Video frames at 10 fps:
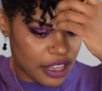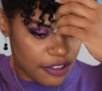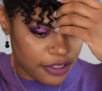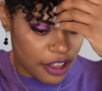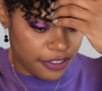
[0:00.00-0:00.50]
a
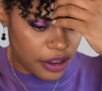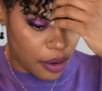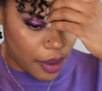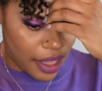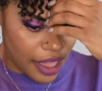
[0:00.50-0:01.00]
fluffier
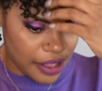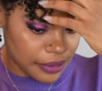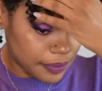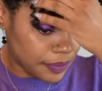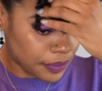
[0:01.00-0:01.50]
bang,
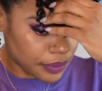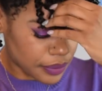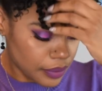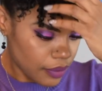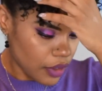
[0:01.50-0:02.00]

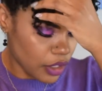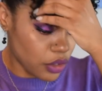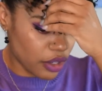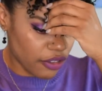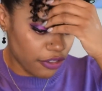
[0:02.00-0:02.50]
you
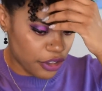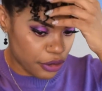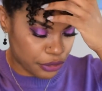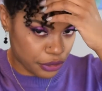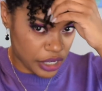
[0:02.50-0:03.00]
can feel
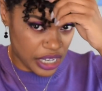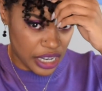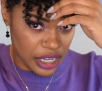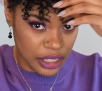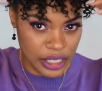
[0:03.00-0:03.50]

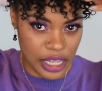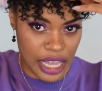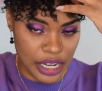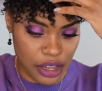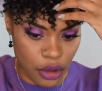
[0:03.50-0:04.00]
free to
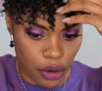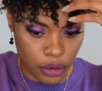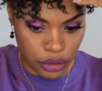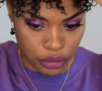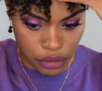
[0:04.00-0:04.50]
kind of go
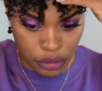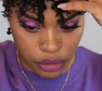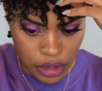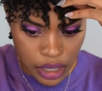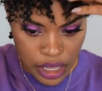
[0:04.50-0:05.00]
through
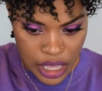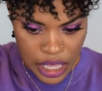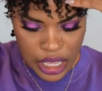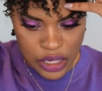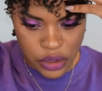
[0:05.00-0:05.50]

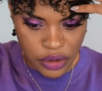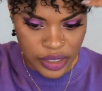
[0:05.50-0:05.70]
and sort of